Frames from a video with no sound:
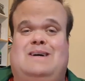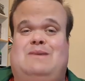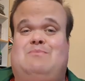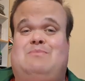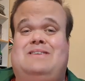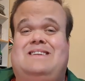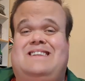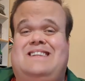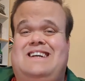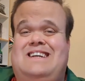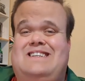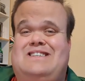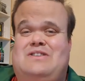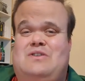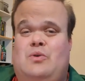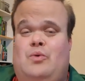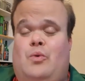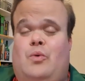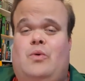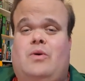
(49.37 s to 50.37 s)
But there's
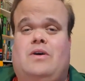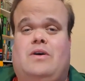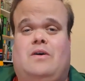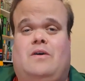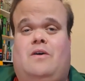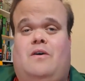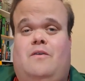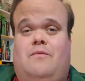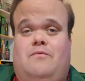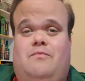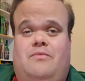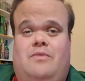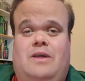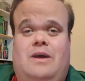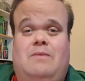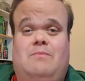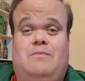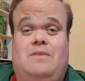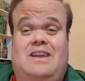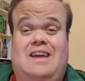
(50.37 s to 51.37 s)
talk of
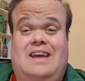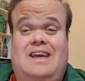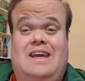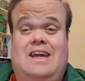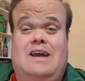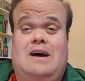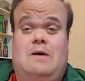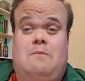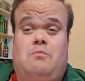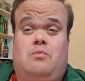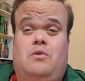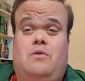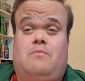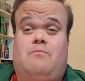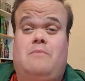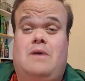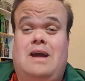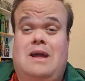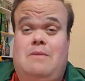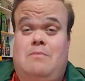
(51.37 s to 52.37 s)
them linking up with
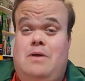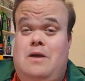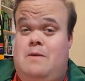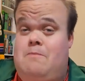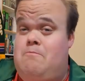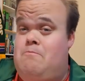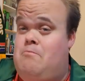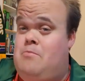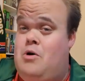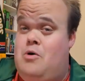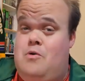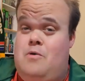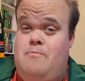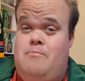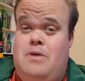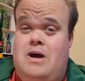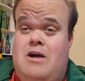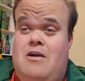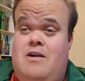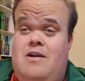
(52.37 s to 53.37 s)
maybe Beauden
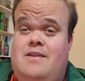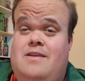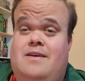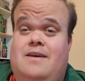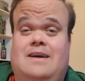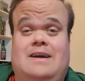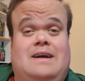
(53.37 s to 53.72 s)
Barrett,